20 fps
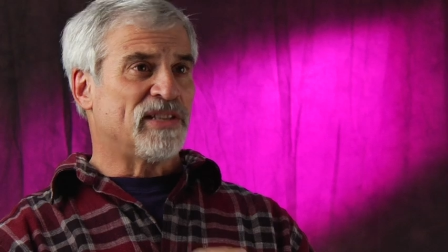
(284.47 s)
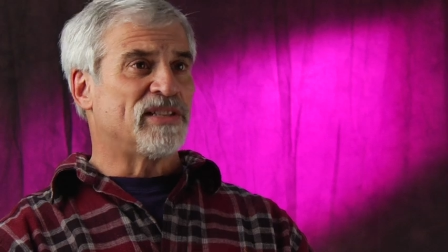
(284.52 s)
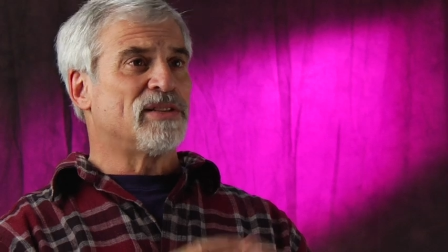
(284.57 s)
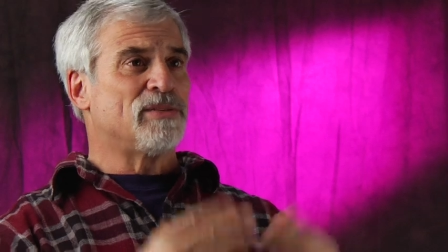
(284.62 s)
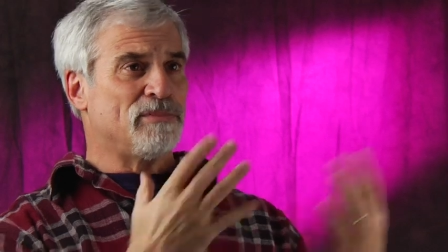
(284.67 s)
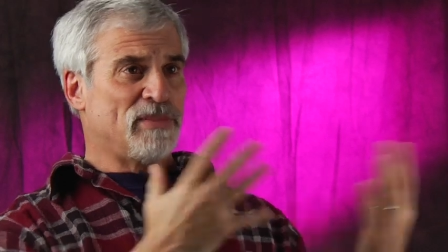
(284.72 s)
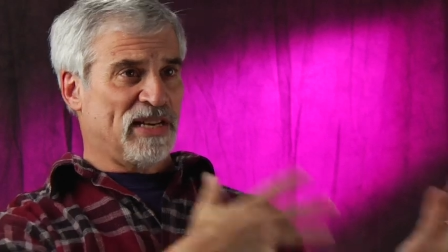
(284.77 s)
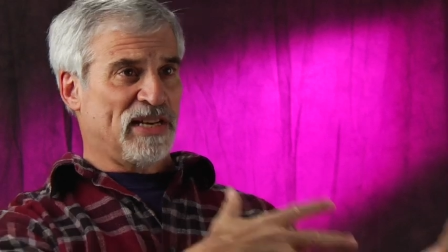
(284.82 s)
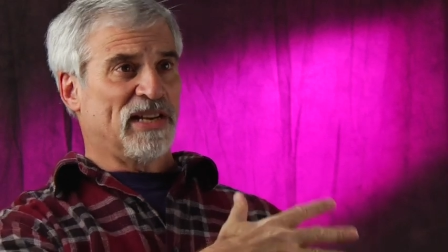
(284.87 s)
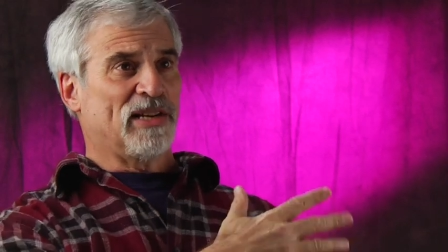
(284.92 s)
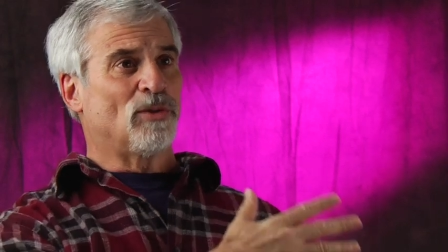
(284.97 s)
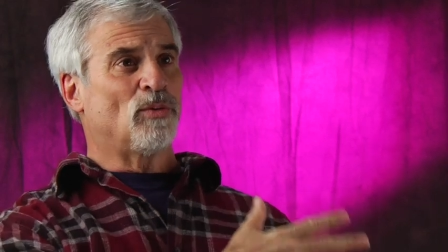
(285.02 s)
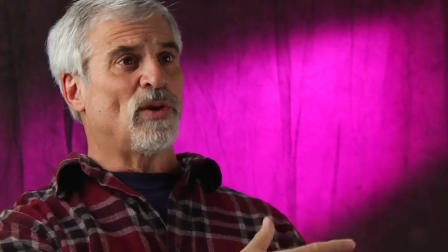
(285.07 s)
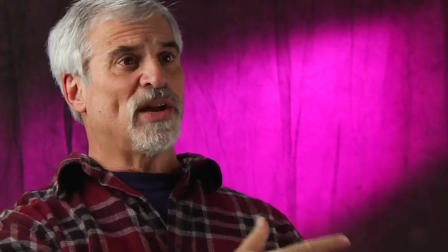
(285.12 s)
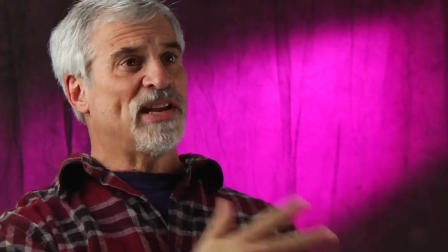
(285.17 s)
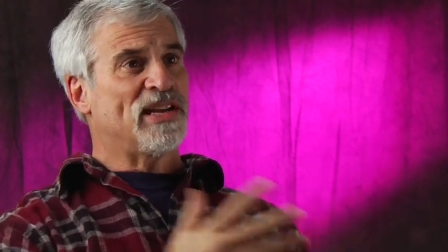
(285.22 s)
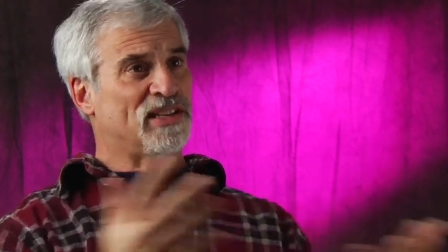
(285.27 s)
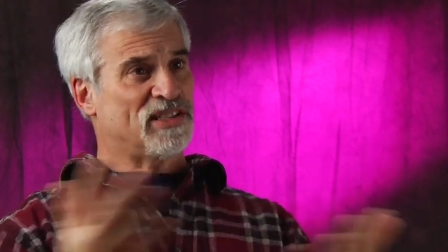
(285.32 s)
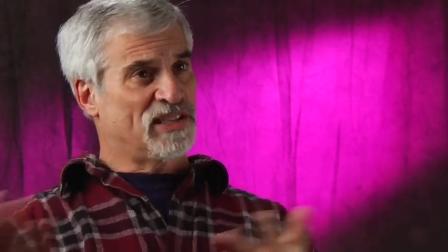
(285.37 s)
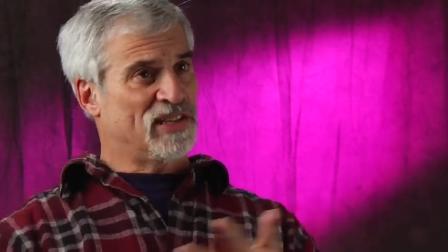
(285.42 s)
in demeaning
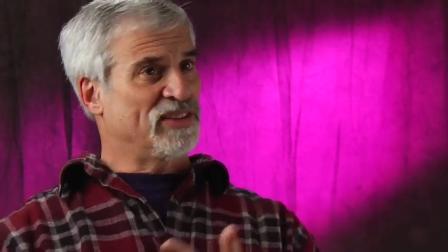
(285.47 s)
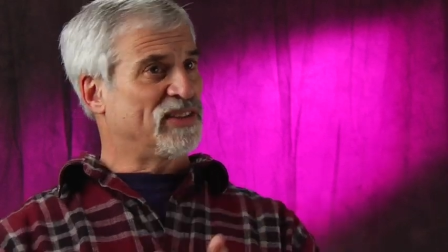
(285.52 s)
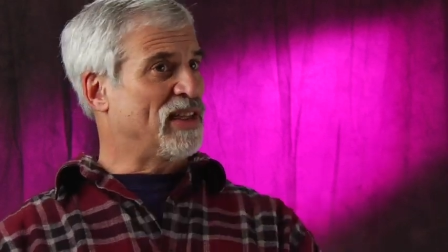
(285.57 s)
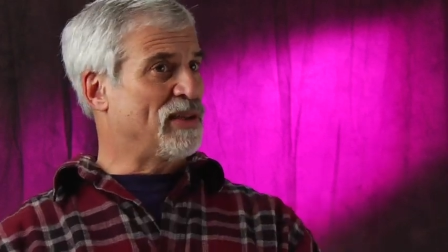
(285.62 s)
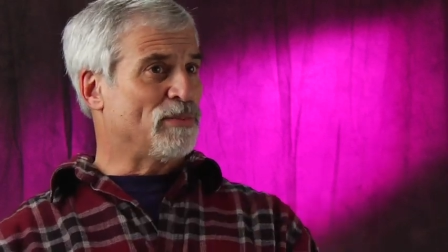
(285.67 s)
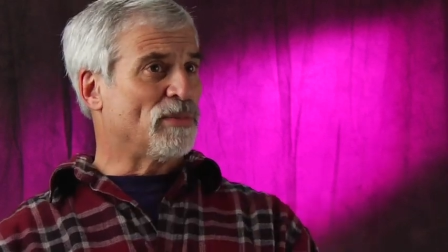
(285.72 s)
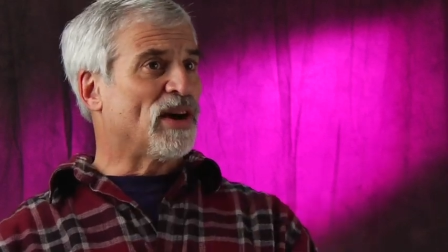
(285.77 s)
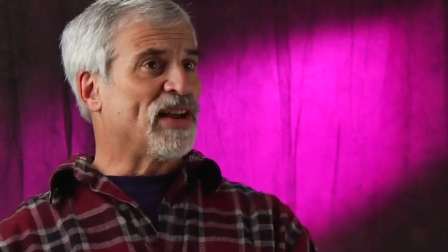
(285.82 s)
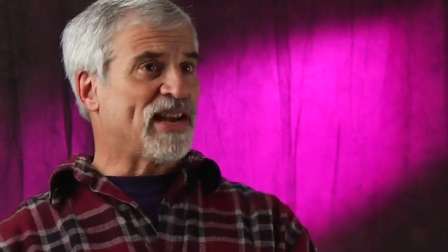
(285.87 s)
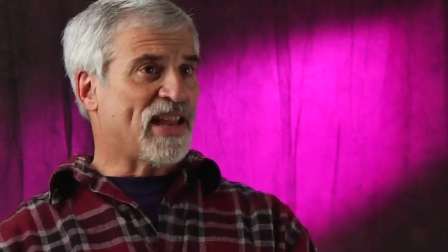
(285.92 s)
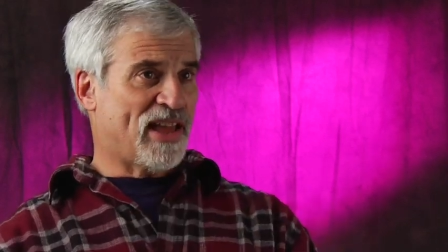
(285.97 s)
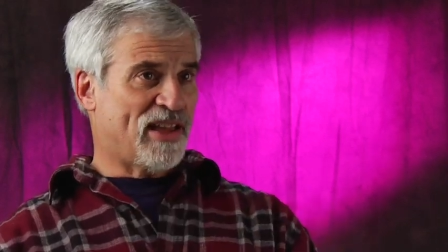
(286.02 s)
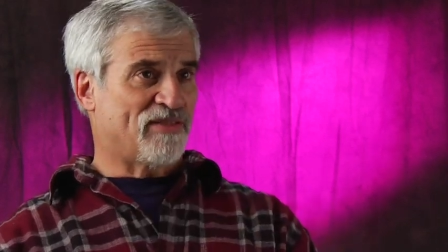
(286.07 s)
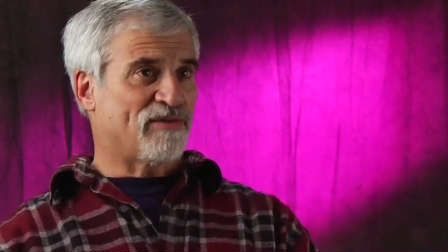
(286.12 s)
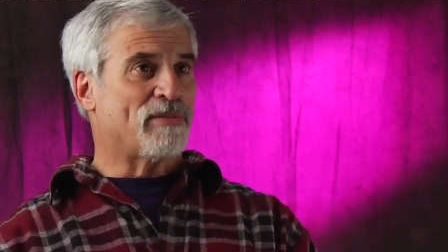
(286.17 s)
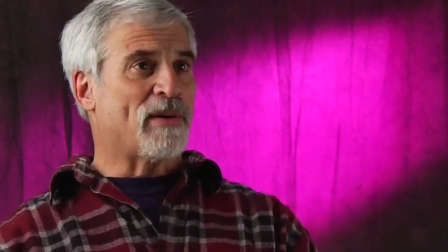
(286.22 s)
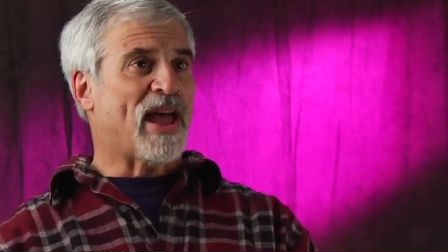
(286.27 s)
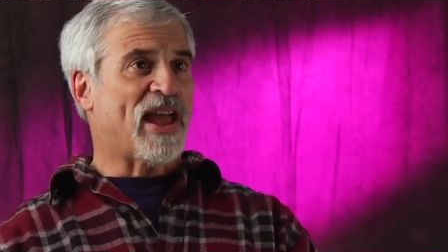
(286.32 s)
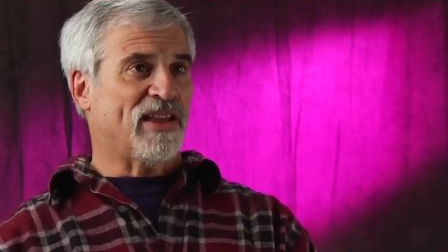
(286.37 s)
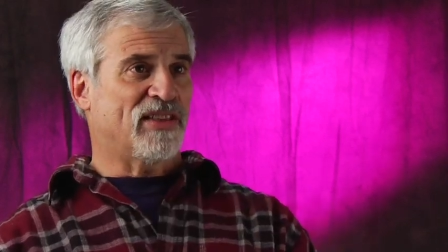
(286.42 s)
ways that they might
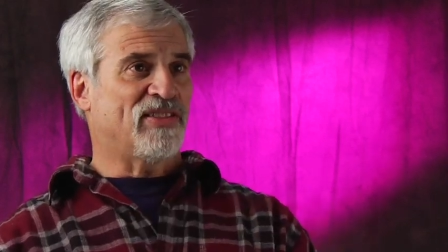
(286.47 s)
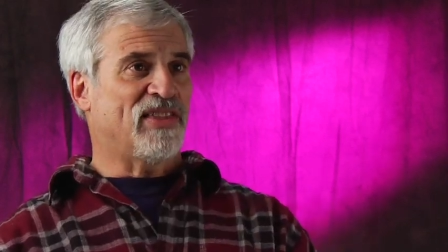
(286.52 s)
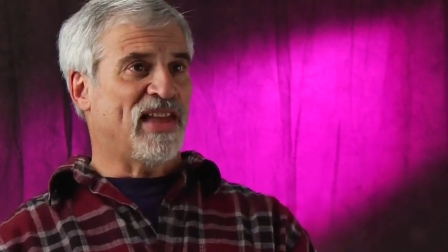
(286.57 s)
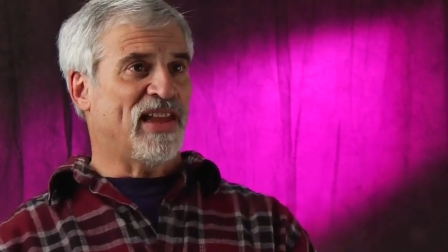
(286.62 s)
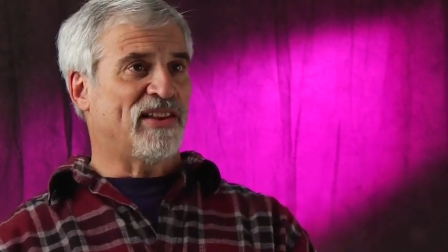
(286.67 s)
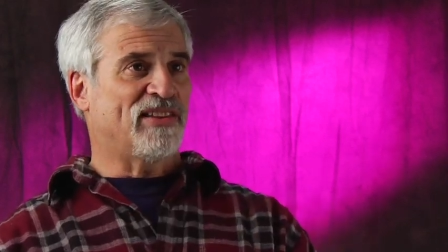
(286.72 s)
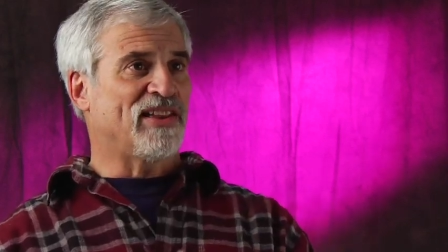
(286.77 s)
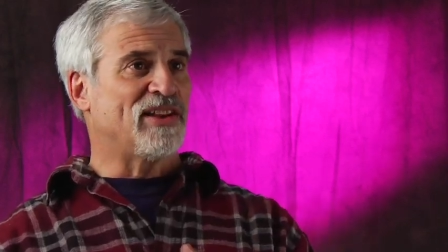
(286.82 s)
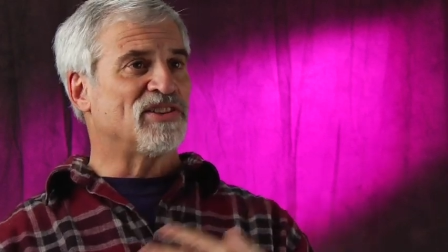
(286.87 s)
have back then.